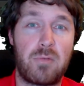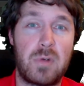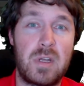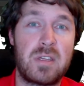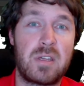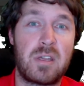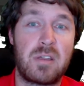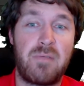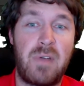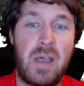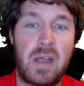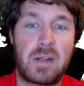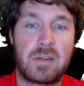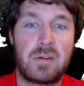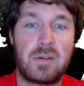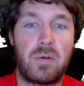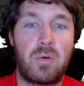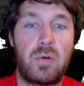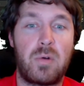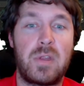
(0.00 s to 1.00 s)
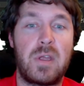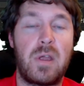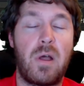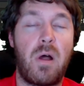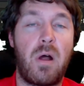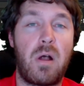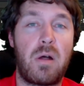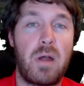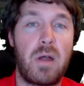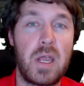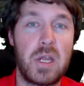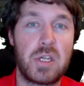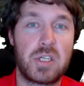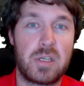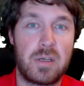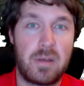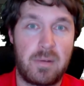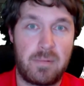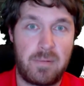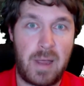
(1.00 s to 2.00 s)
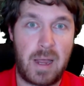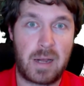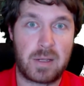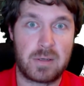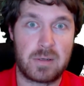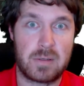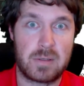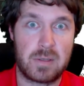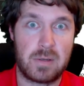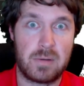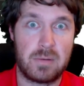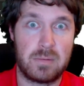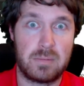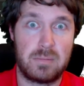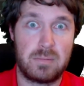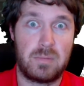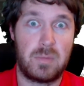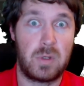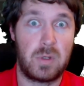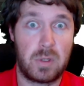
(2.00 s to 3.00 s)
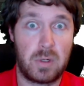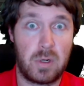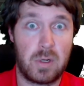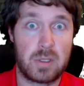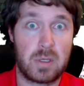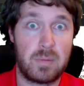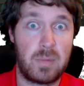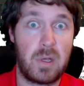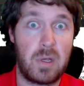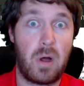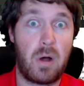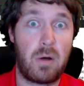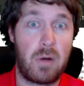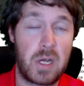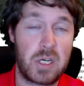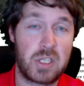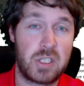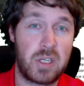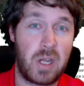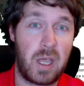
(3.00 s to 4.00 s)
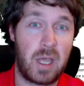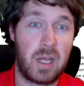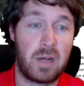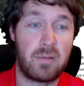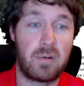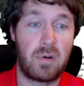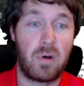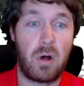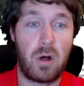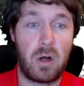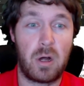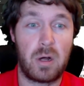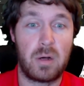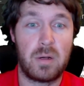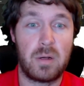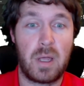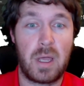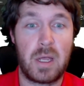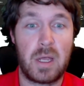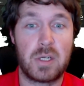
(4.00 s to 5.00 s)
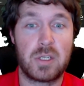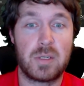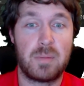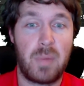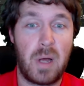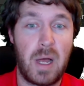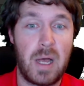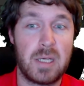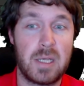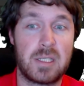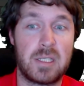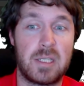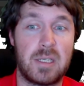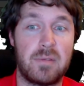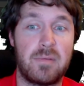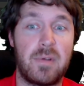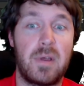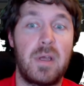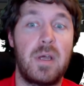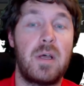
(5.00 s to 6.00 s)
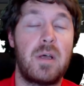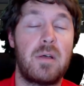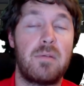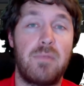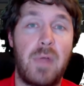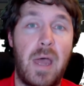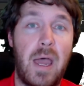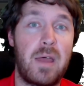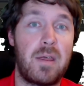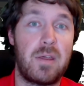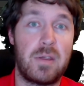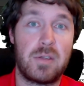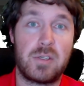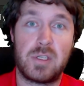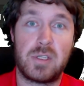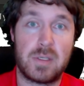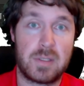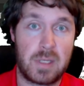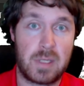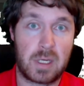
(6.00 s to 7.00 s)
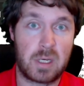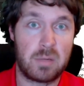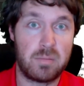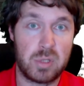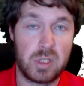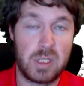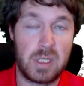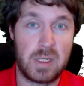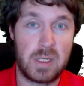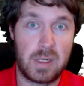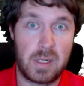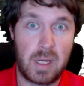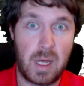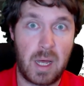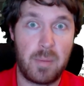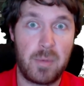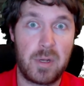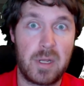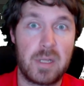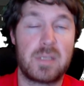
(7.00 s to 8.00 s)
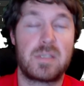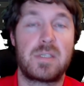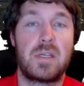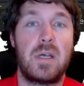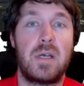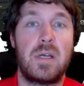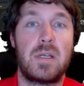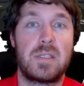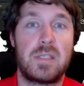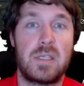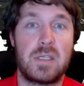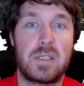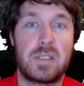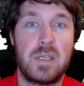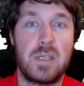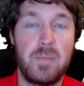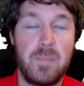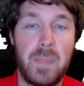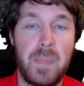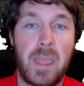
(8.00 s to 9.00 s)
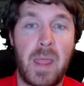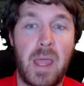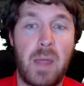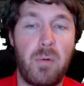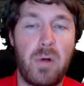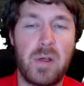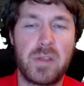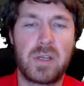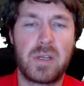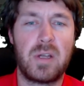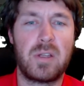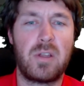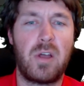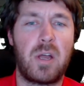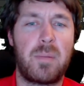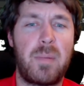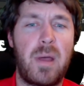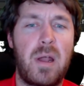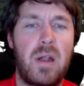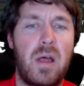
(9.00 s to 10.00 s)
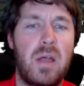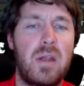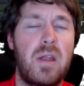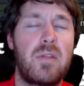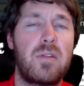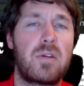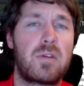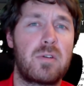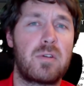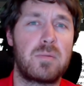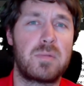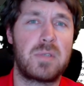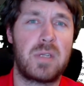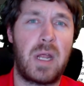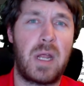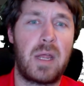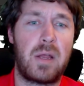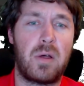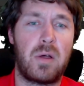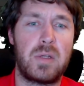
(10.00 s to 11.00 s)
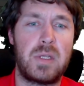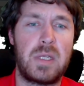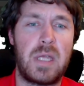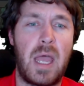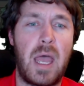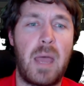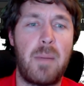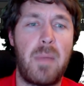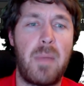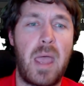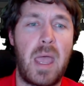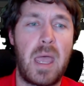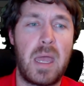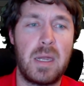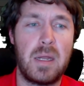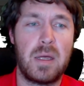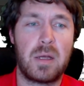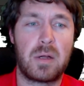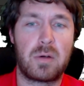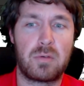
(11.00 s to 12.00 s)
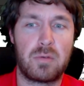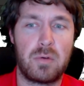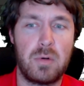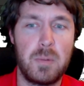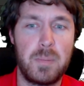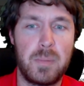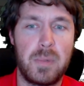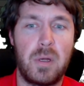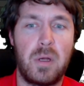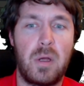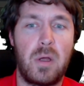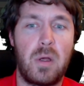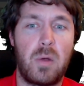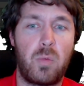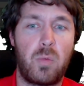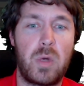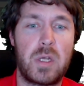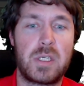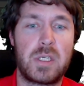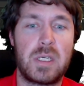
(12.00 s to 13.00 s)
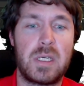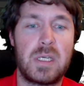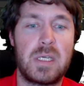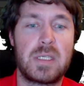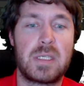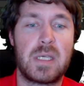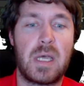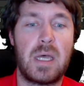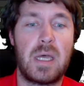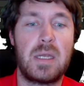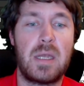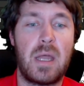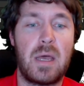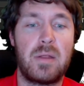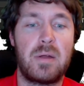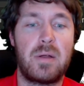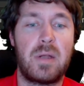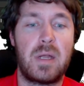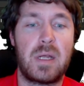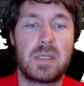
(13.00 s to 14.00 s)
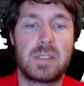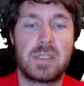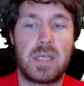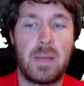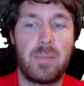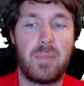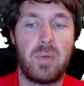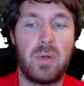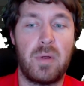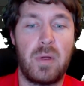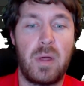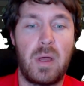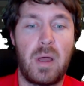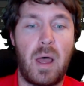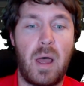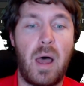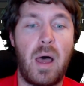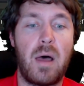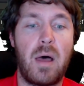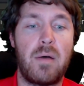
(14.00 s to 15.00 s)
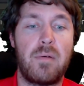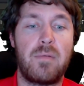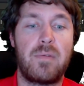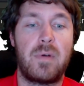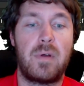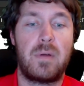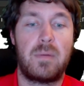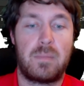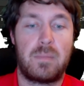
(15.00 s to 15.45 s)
rhesus factor or the Rh factor. So you can also be Rh negative or Rh positive. That is just a complete dominance system. And we're also going to talk about another group today called the MN group, which is another example of